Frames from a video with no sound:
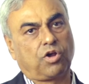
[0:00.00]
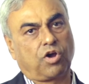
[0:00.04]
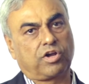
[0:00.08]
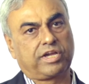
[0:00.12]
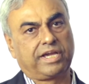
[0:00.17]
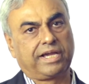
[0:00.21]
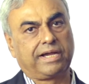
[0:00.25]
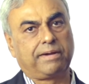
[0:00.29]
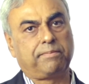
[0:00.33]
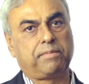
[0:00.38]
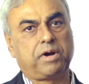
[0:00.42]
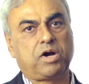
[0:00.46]

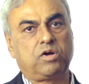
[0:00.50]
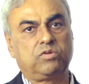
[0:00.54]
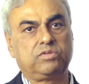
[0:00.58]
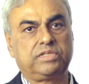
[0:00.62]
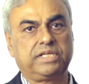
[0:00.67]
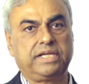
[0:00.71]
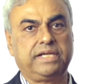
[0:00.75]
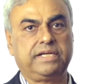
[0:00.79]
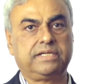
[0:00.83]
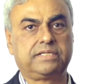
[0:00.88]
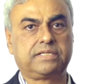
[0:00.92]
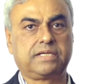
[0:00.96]
Talking
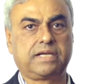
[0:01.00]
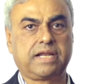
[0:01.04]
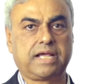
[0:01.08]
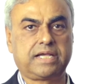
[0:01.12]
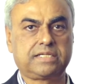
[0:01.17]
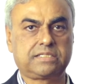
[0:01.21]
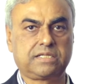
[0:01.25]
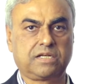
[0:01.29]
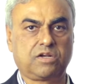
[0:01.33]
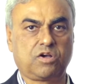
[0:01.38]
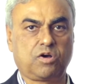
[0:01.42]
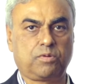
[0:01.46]
about the
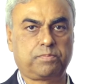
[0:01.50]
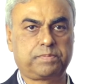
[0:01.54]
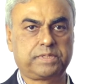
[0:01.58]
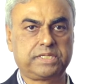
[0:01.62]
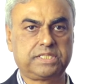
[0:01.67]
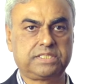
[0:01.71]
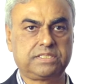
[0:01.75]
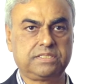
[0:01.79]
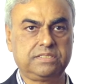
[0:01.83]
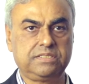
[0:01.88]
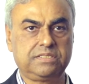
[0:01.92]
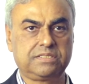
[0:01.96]
international
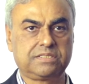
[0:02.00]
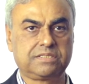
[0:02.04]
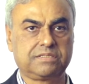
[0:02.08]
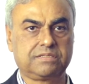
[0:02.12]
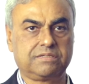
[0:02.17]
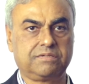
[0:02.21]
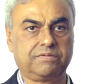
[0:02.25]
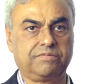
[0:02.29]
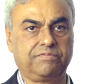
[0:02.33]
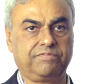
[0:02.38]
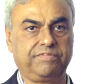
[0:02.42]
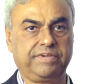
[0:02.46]

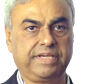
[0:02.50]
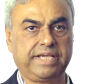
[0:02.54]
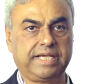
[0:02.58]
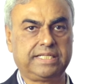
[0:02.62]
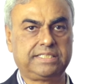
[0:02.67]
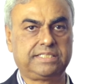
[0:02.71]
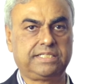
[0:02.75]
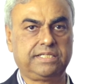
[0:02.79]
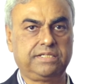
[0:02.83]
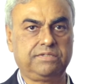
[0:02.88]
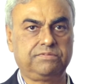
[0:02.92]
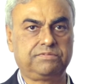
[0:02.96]
operations, we
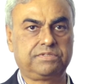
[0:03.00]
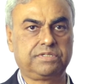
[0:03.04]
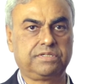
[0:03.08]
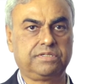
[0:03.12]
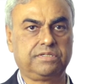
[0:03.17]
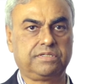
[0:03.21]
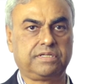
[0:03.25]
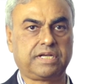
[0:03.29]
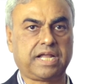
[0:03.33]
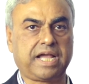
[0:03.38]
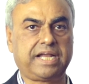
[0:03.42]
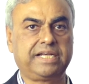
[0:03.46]
achieved
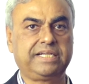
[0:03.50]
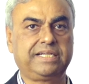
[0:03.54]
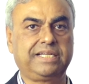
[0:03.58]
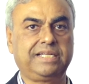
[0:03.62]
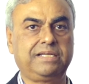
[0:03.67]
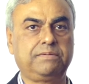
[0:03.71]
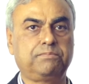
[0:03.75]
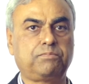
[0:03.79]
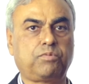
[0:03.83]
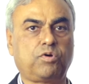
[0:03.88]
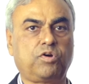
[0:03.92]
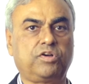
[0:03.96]

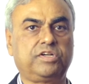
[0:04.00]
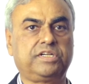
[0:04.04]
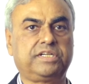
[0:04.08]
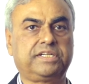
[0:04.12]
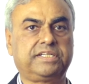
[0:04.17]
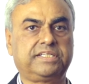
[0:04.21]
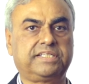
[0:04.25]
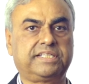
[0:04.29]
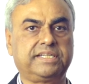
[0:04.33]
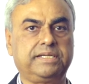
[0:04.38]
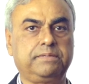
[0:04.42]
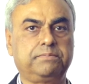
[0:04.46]

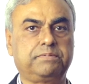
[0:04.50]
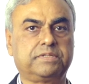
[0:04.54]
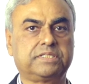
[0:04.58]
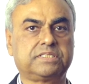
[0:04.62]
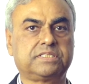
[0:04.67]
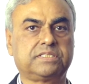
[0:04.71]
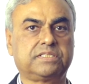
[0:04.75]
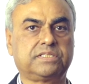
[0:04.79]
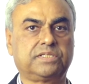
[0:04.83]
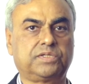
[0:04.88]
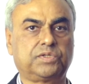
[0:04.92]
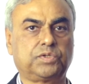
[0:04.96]

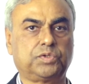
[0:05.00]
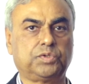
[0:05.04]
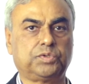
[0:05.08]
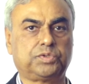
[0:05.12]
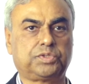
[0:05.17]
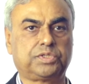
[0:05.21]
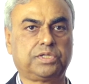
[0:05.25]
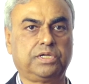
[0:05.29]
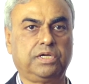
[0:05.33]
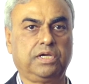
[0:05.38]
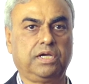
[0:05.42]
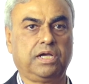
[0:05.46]
19.3%
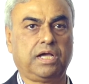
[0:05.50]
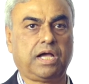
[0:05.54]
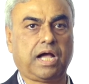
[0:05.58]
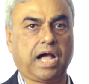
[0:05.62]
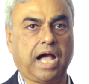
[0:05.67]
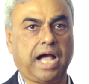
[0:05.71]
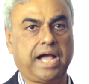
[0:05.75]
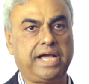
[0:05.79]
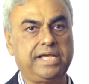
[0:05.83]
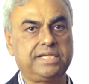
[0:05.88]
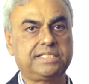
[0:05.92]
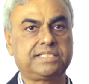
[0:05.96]
growth,
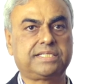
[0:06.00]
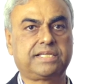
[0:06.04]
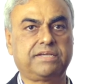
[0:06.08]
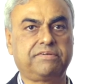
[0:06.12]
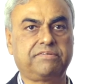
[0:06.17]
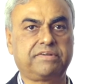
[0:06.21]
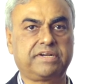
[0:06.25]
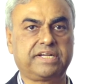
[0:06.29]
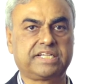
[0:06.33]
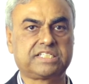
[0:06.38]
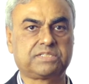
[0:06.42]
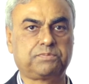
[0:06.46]
highest
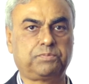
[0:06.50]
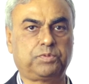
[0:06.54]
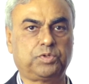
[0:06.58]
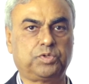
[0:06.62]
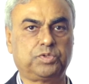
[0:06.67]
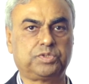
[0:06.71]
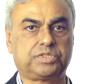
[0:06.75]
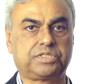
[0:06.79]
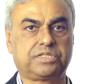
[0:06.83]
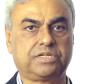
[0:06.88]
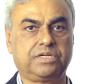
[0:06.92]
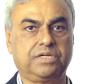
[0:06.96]
ever
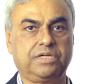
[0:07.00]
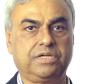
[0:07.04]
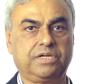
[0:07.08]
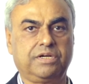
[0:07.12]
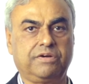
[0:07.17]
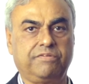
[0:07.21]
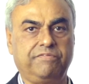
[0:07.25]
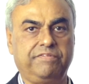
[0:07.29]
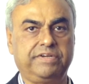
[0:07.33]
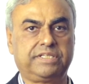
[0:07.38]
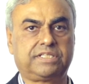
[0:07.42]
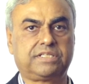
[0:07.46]
exports
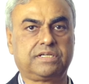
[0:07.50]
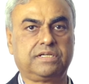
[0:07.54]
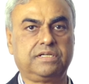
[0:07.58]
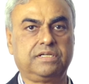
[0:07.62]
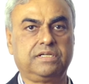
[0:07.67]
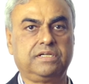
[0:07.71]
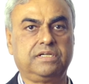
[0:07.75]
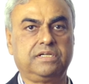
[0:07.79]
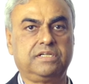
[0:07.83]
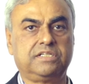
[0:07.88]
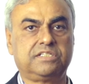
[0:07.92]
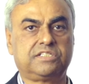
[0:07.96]
with
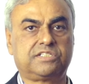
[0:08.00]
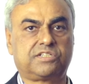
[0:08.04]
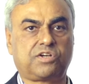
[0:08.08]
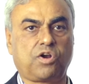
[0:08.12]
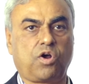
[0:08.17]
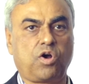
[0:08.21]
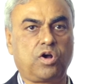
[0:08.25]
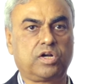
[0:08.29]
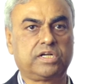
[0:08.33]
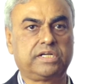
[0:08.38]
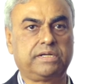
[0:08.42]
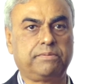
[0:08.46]

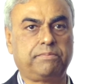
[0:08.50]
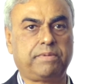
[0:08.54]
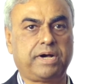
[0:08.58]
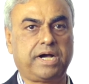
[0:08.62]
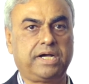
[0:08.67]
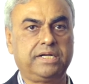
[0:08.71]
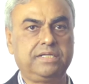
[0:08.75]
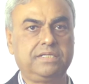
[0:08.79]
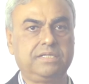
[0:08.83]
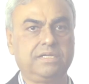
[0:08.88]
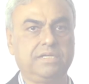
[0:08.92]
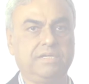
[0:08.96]
strong
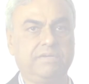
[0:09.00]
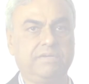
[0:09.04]
demand